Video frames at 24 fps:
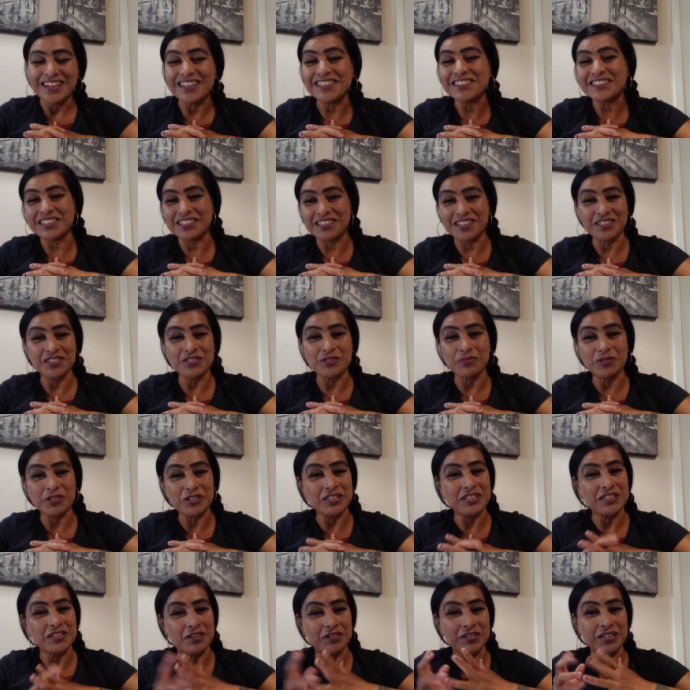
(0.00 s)
I said, God is
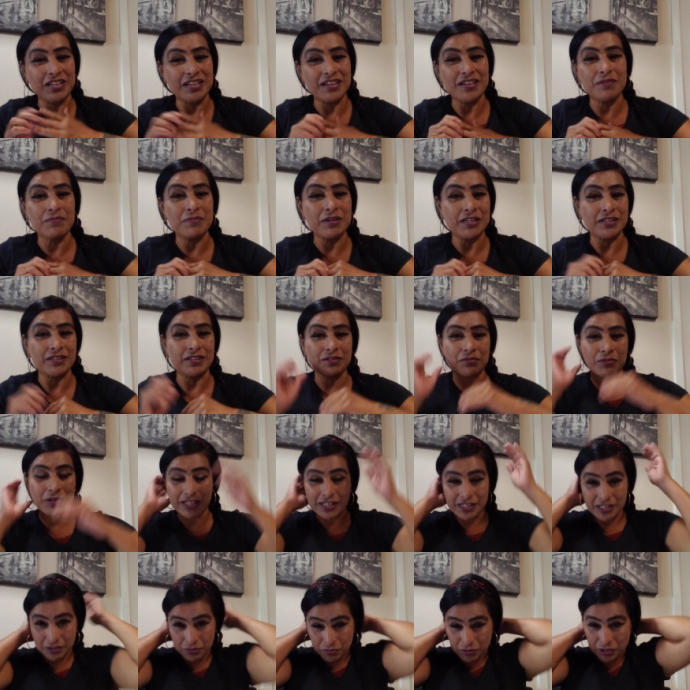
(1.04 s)
working on him and the
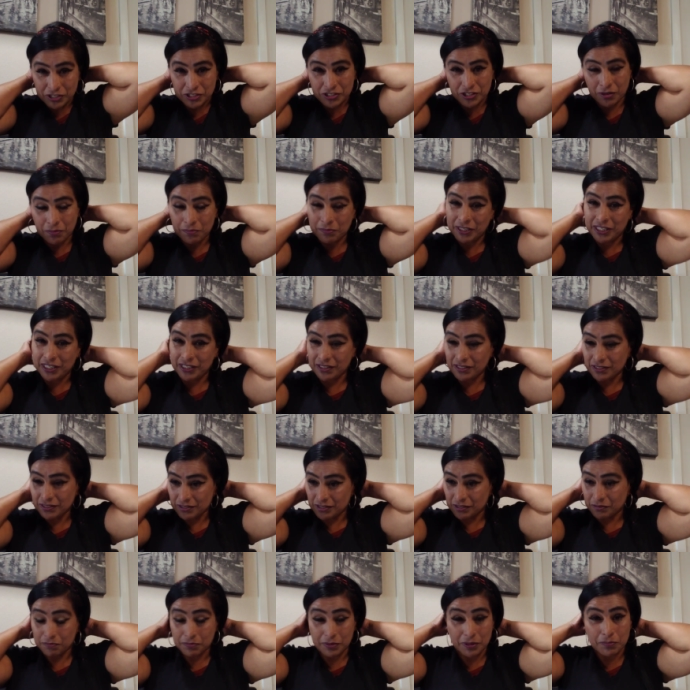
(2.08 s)
way he worked on me.
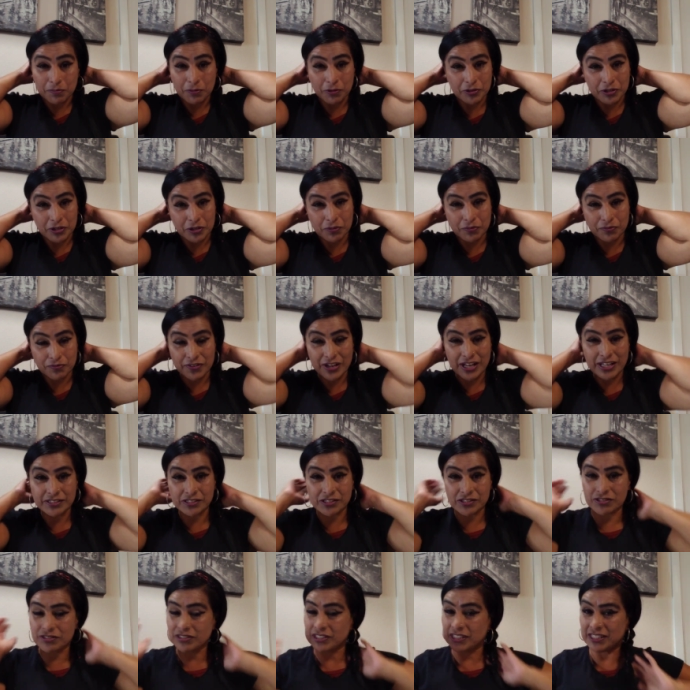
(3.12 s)
Some people healed
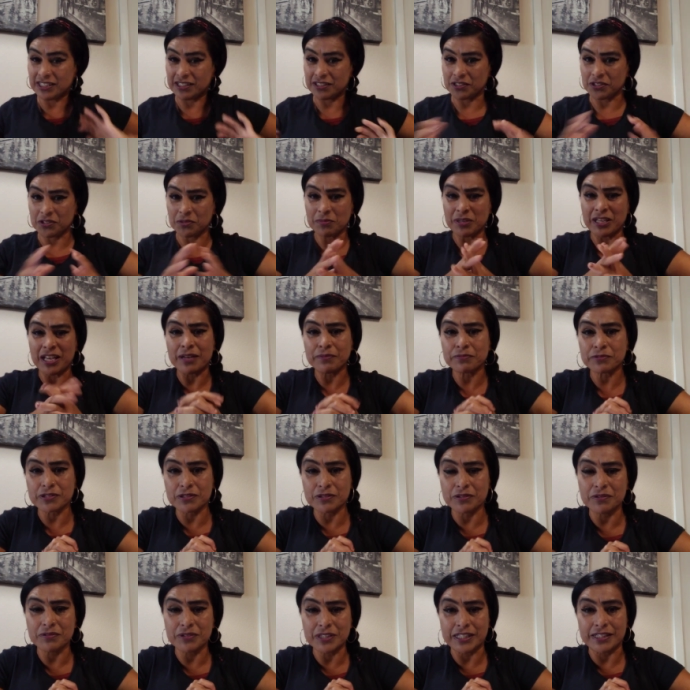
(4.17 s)
faster. Did it hurt me?
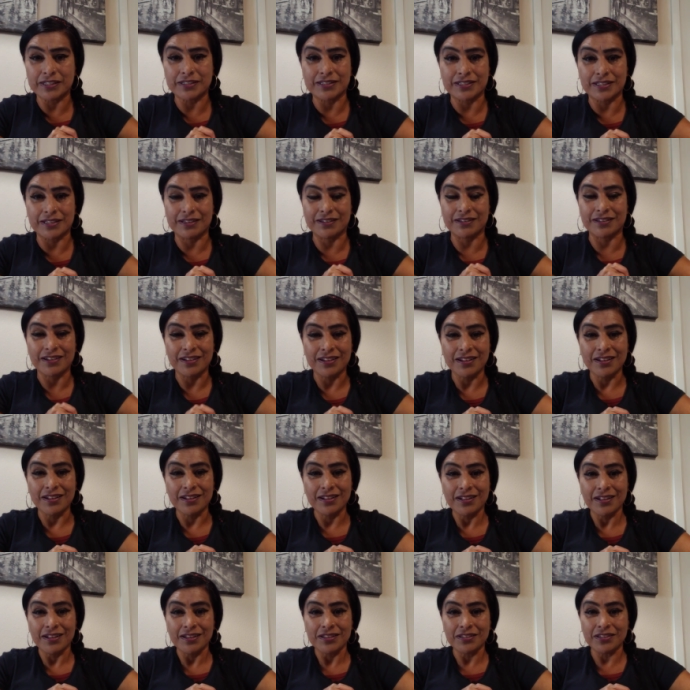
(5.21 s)
Absolutely, it did.
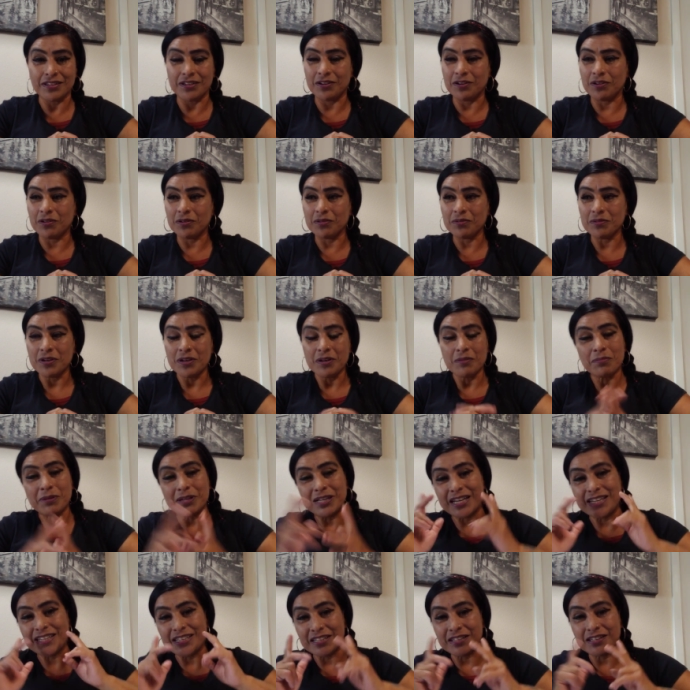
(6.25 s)
You know,
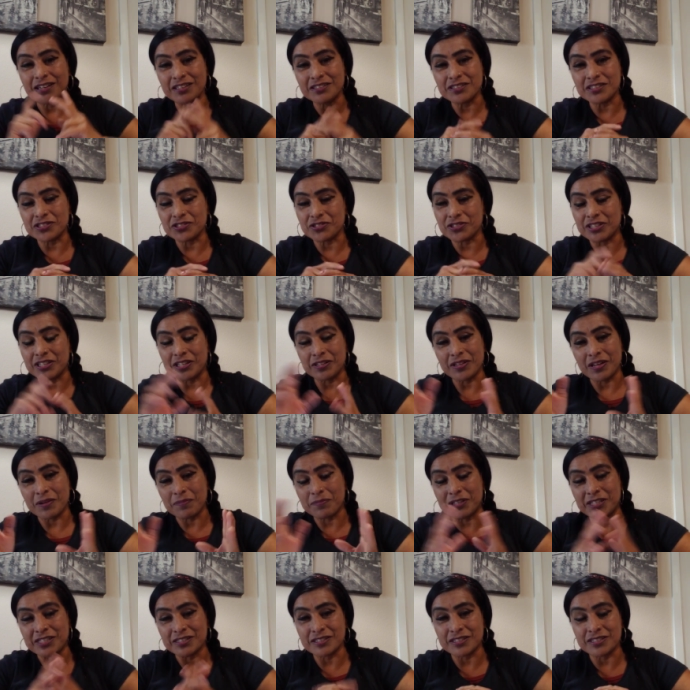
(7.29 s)
but I didn't concentrate on
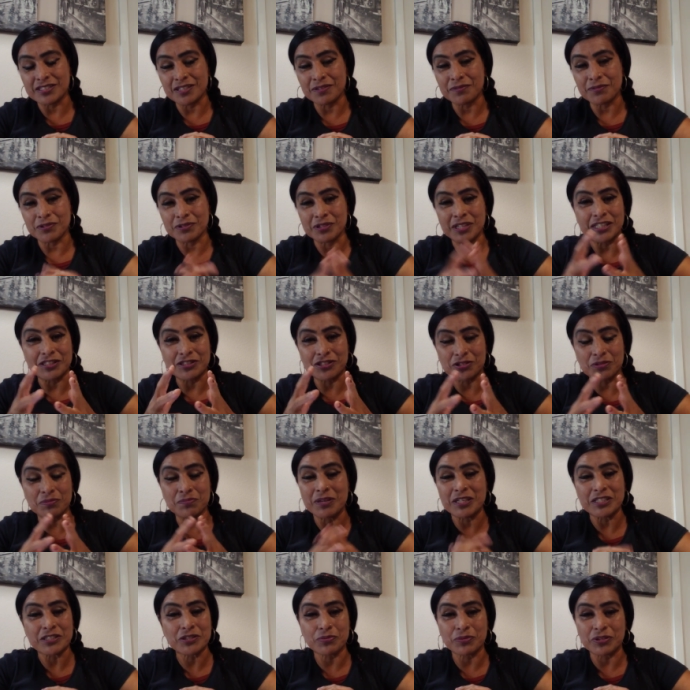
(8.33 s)
that because the devil likes to
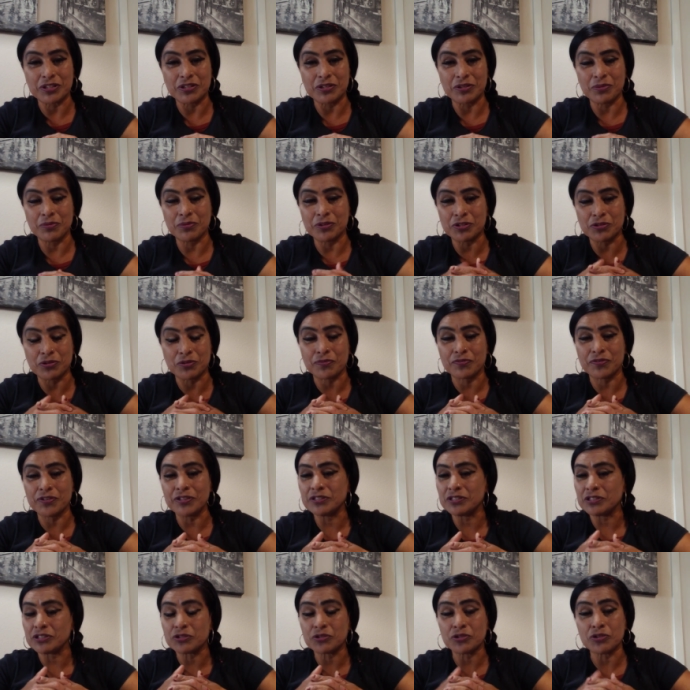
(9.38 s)
mess with you, with your
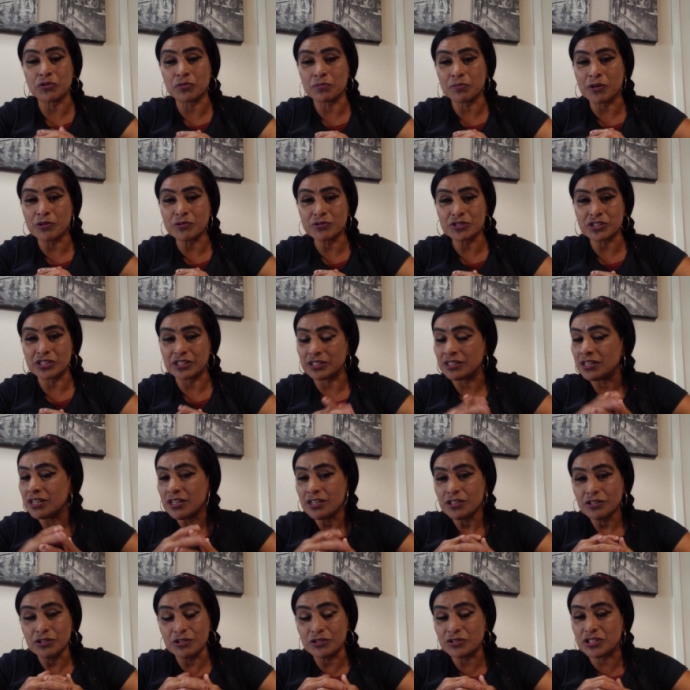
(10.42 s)
feelings, your emotion,
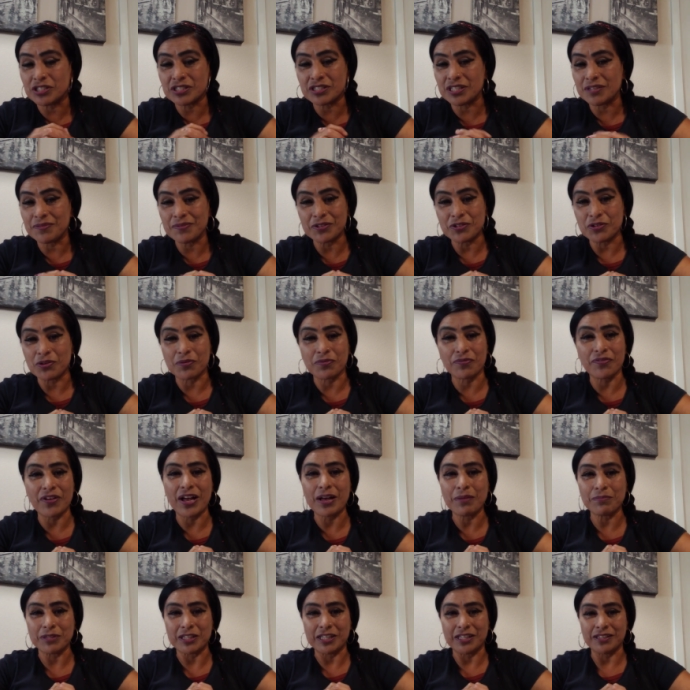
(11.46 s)
uses even your
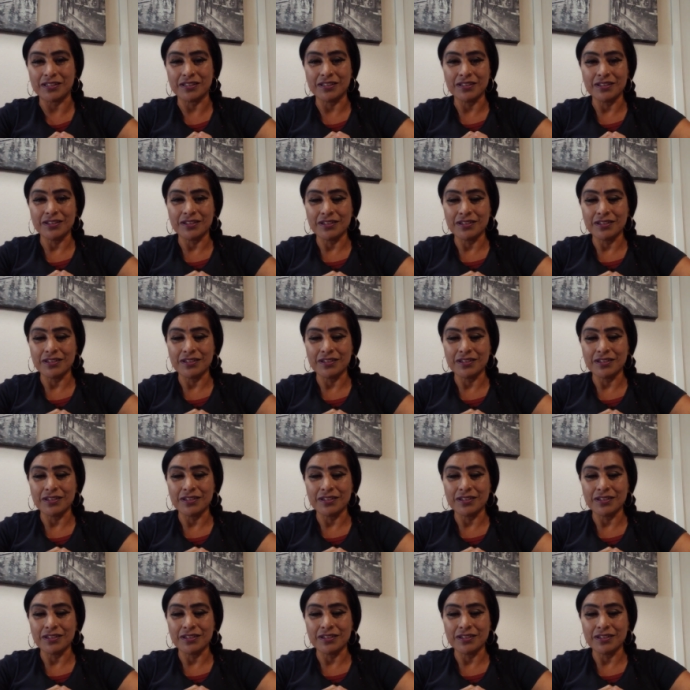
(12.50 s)
family.